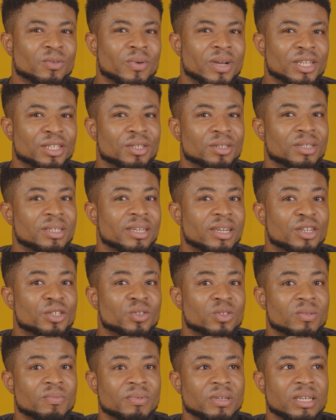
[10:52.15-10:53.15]
question here
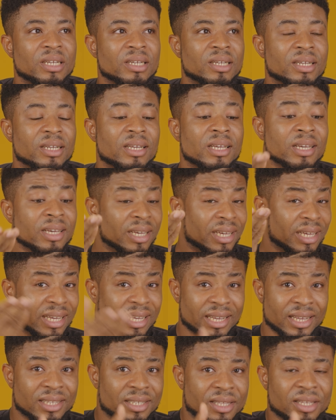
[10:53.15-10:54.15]
should be,
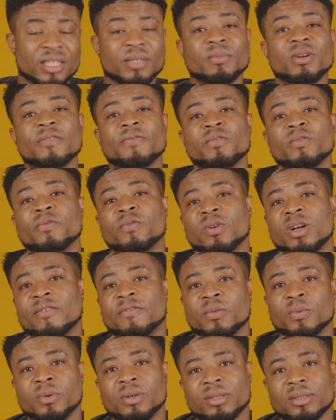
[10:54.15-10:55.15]
is the smartphone for
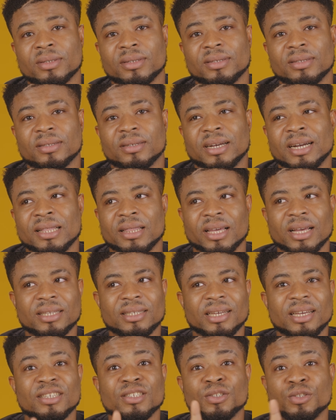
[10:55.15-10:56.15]
everyone? And the
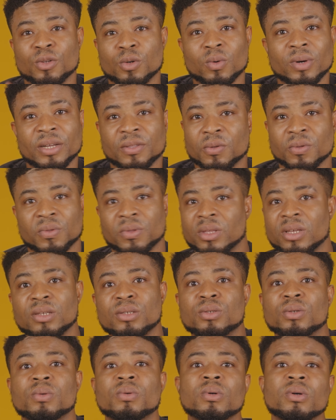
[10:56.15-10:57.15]
answer is no, I don't think
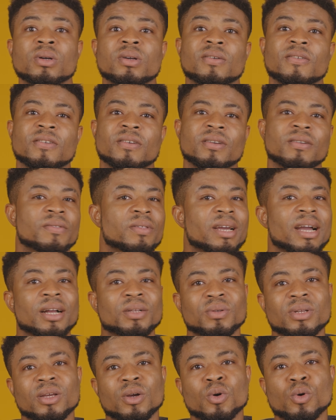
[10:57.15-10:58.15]
so. There are
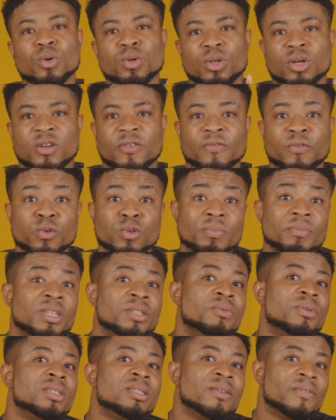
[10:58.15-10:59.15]
actually a whole lot of good
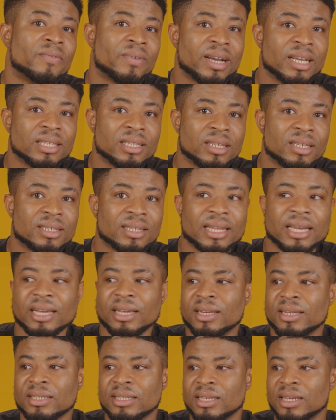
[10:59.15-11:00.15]
mid-range devices
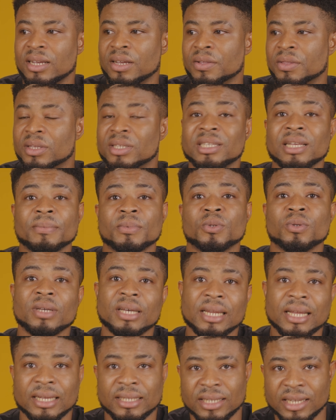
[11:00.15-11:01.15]
like, say, the Samsung
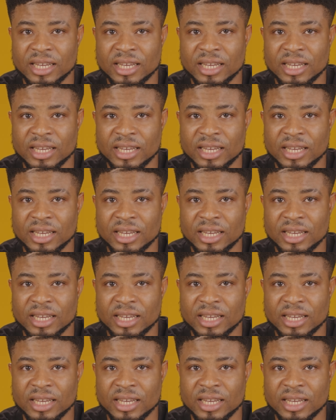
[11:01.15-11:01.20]
Galaxy